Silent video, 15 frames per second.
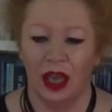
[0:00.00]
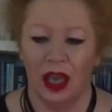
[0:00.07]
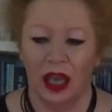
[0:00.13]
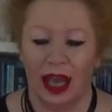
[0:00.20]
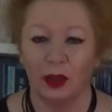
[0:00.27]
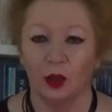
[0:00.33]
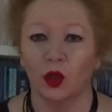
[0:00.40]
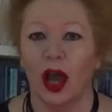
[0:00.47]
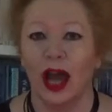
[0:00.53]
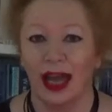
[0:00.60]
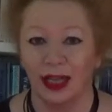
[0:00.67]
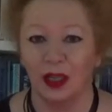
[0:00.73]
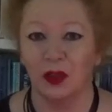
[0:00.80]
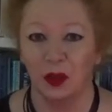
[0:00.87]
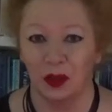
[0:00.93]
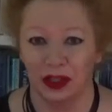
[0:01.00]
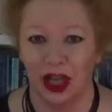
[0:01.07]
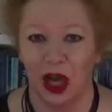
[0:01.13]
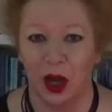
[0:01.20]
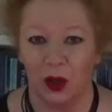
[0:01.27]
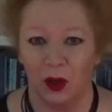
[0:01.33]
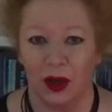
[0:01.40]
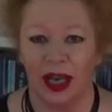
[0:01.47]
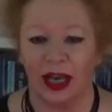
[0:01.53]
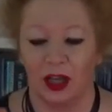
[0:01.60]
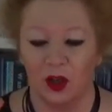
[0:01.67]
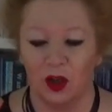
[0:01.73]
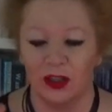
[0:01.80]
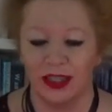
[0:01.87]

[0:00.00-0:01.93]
And look, I had a good go, and I got